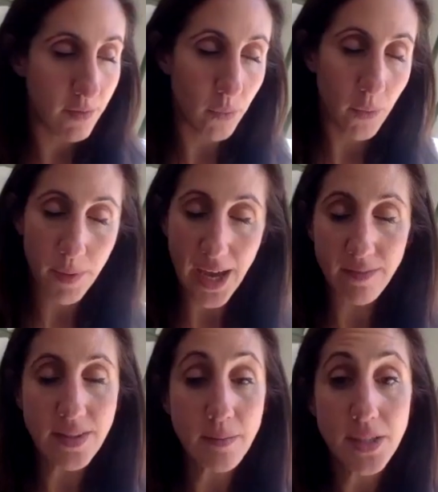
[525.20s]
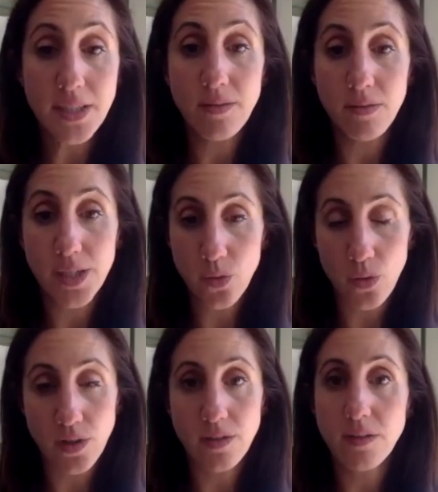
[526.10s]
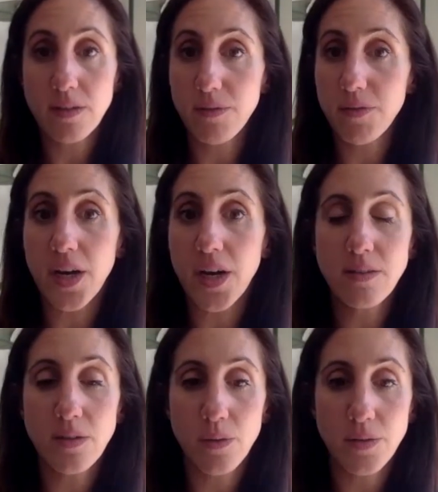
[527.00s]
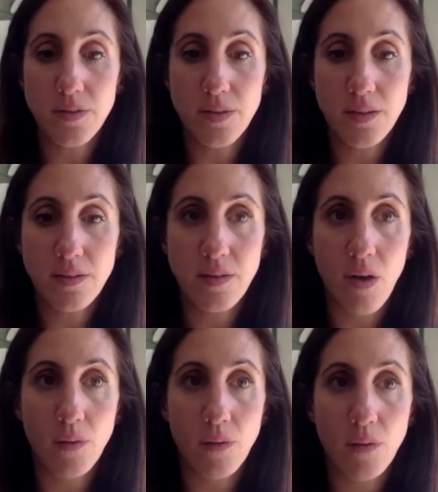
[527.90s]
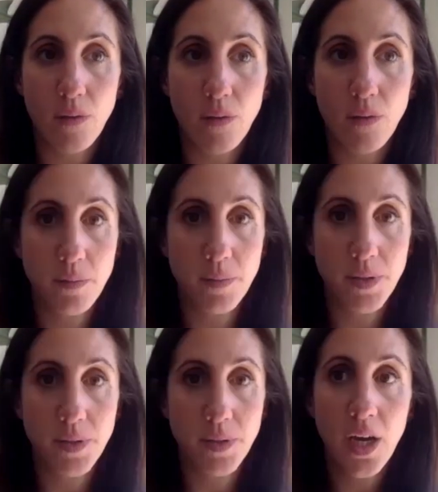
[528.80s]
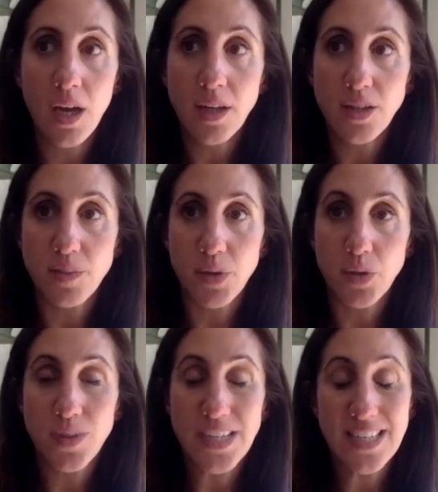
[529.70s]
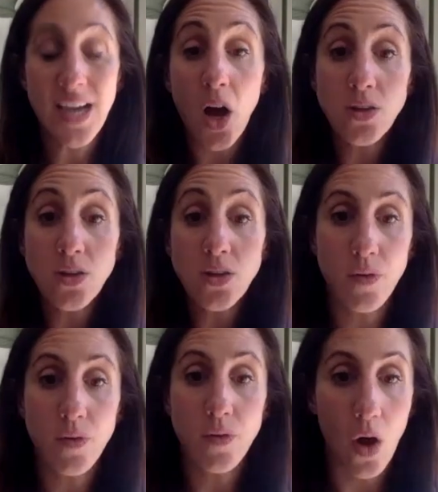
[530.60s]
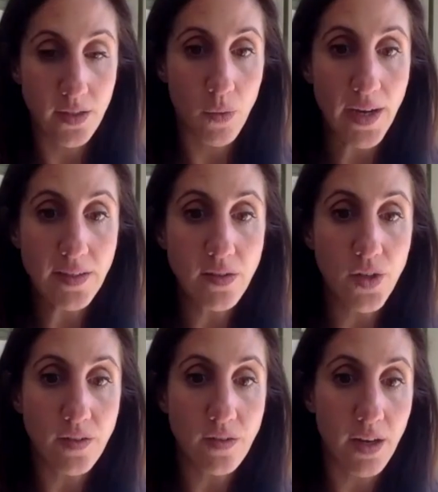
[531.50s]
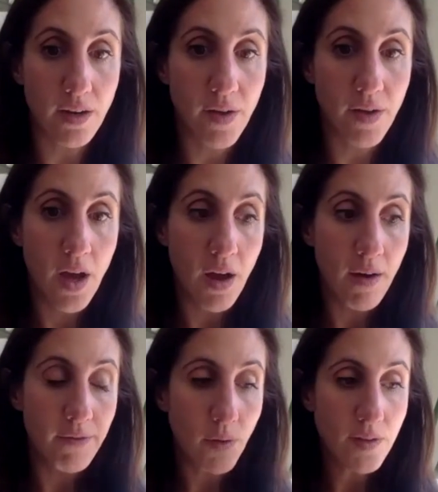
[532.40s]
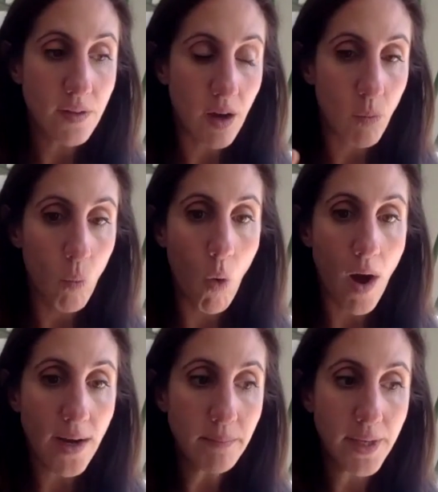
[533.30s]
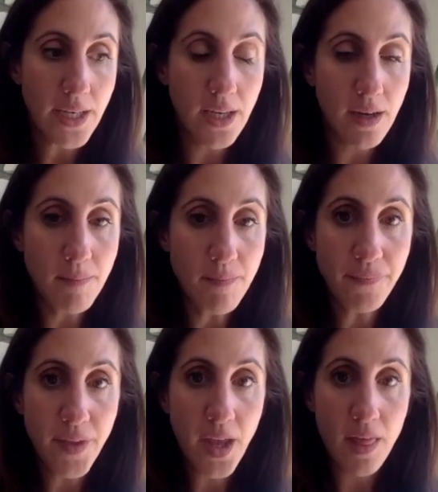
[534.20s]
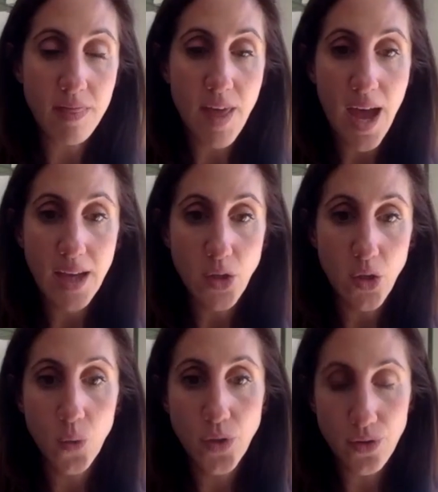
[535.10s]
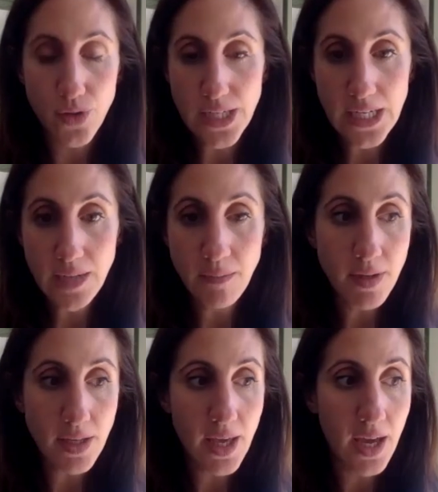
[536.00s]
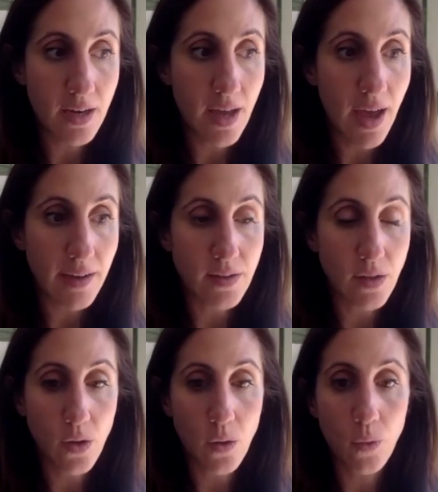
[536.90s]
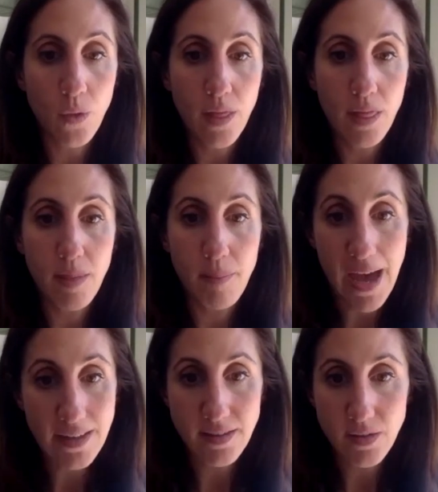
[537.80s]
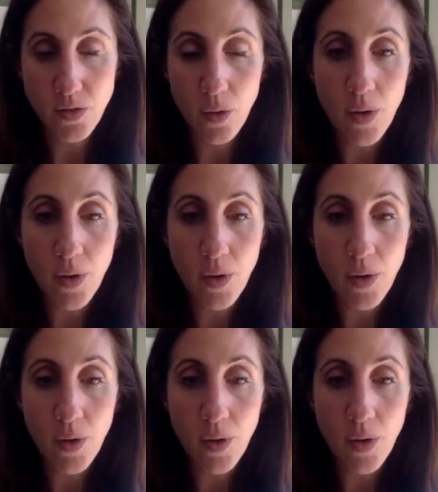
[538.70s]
When we have limited resources and funds, it's not really smart to be just producing tons of content. So I suggest kind of focusing on one medium that you and your team can execute the best.